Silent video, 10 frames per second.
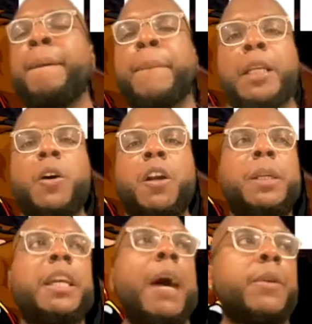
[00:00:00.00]
it's going to be
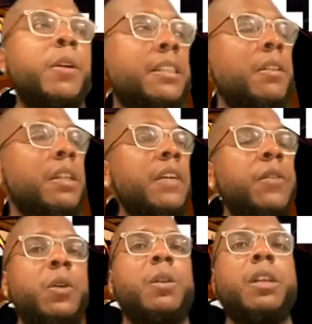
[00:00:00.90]
capital that's going to give
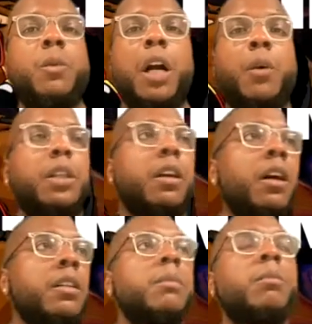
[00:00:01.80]
you the
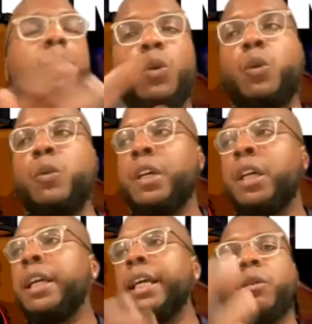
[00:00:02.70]
wherewithal to move
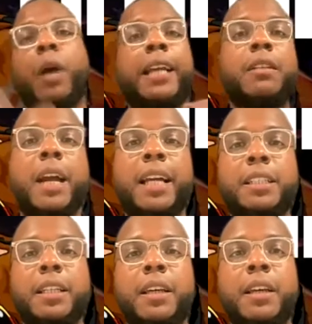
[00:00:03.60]
in the right
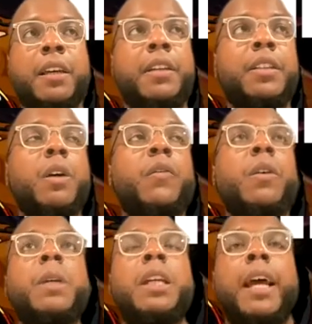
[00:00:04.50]
direction. So for
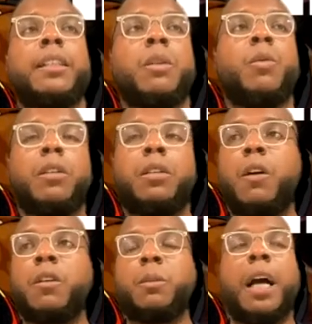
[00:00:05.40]
me as a wealth
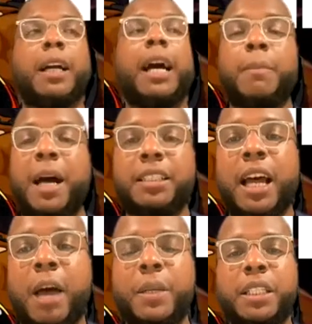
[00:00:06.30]
coach, my
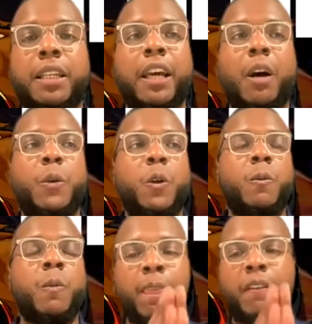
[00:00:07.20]
job is to help you
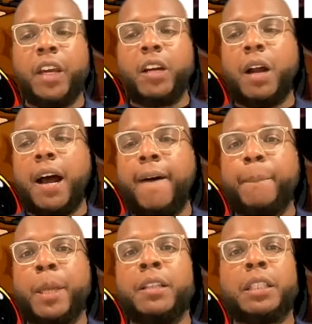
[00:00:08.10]
figure
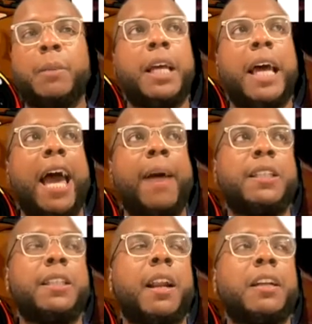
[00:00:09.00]
out some of the
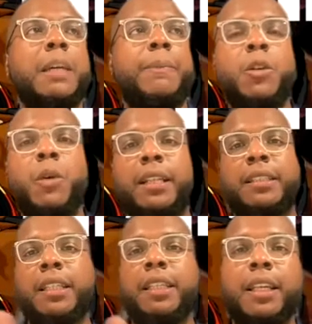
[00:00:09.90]
habits that are keeping you at a
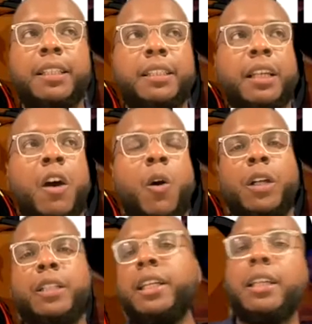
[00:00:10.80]
C-list or
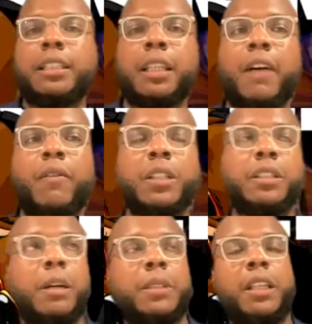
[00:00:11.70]
D-list level in
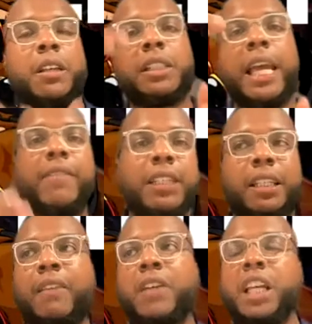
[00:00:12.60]
terms of your savings
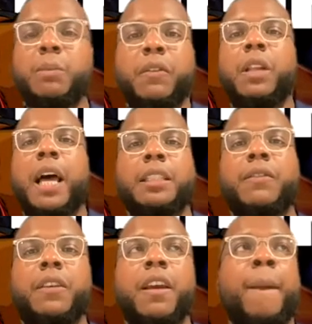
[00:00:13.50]
and investment
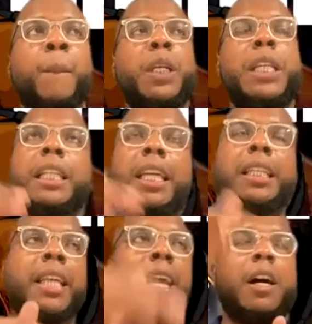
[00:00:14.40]
philosophy. We need to get
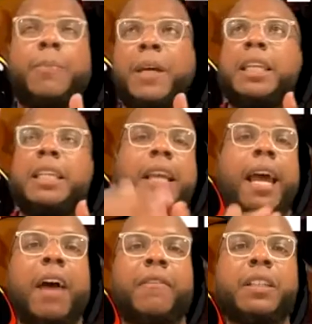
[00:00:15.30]
that up at least a
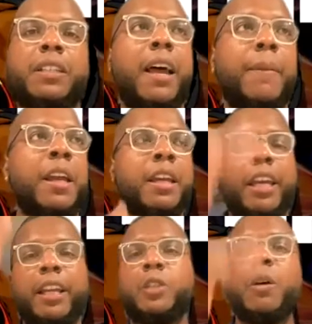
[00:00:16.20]
half a step,
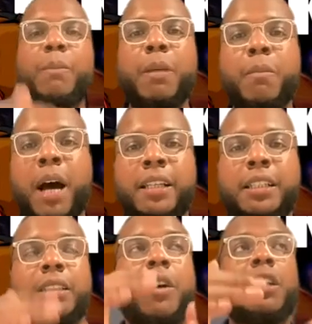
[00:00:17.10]
get it to a B-,
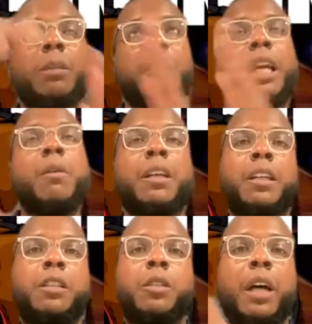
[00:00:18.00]
because ultimately I want to
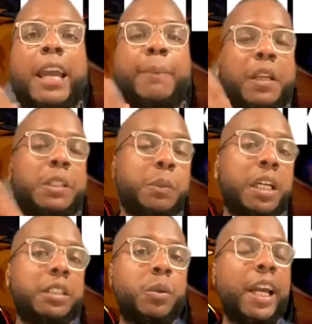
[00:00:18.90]
get you to an A++
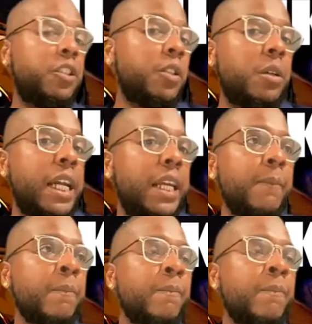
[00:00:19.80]
with extra credit.
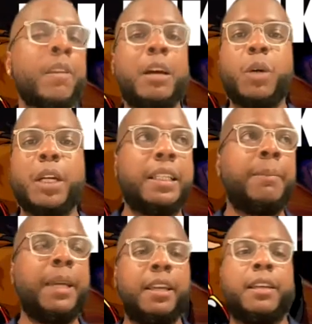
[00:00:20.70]
What does it
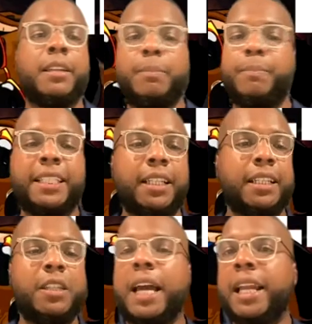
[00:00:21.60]
mean?
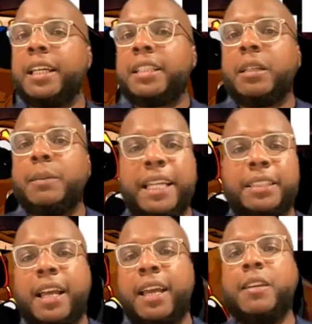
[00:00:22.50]
Basically, you got to get your
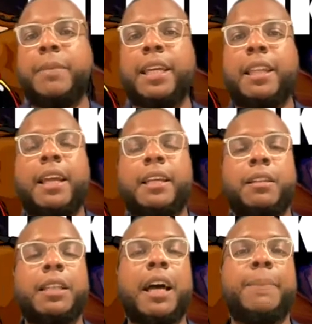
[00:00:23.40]
baseline, your midline, and your
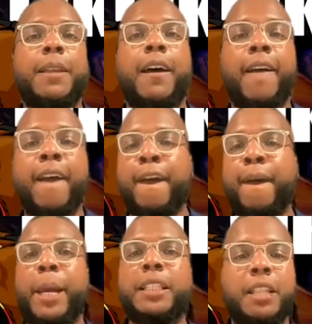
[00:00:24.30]
top line.
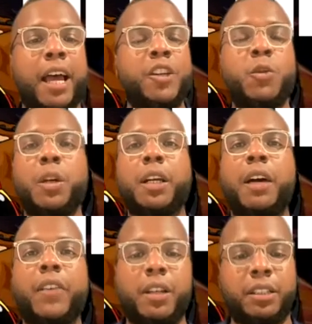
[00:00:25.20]
Baseline, you want to
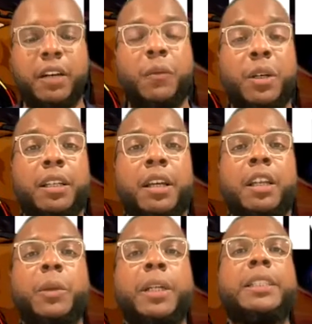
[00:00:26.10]
cover yourself with
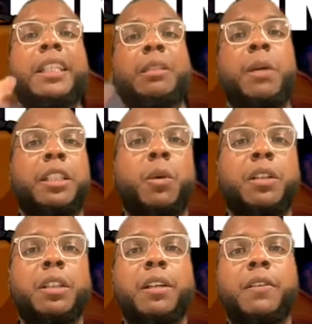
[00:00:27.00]
3 to 6 months
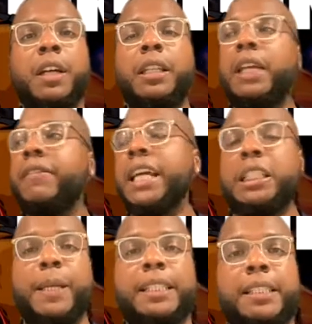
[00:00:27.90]
worth of living
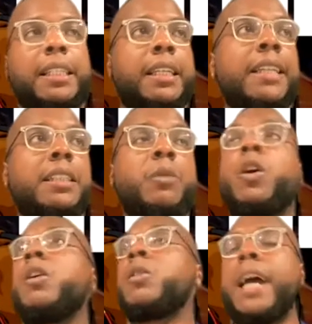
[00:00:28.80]
expenses in case the
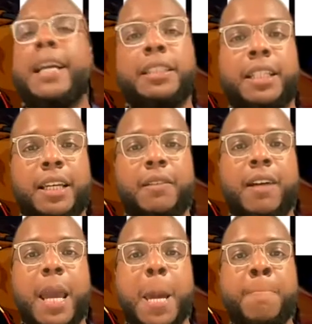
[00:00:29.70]
world crashes again,
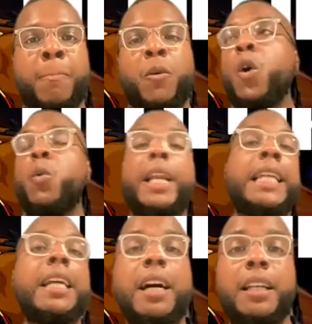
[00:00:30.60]
right? Mm-hmm. Or when
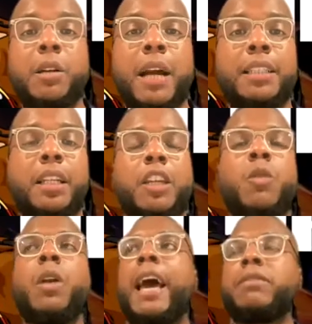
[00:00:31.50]
it does crash again, you
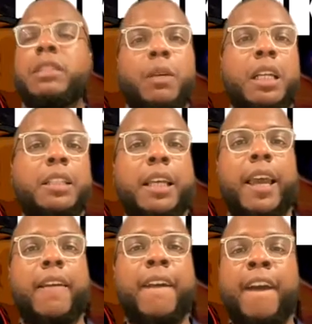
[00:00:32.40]
want to have some money
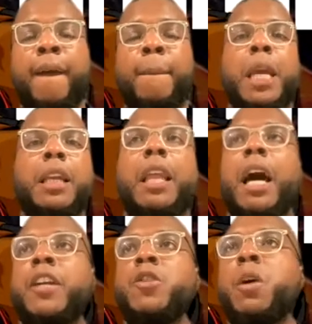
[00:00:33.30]
saved.
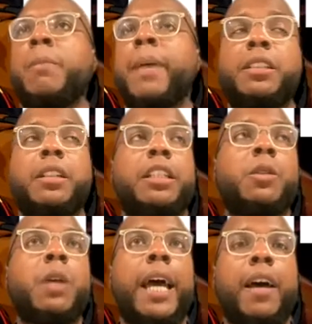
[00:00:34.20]
Midline, you want to make sure that
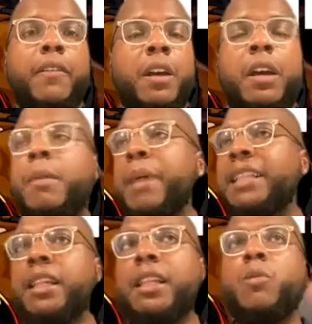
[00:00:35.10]
you have,
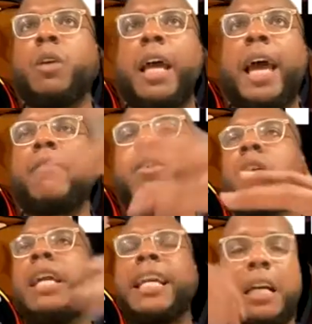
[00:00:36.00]
you want to have
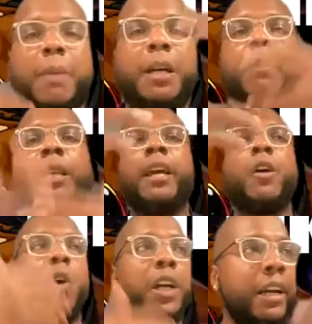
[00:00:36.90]
your income coming in.
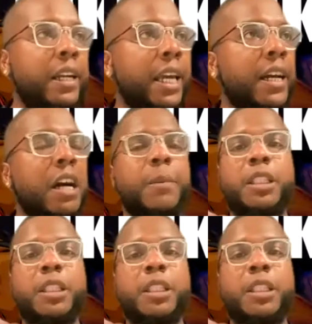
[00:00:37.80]
Ordinary income is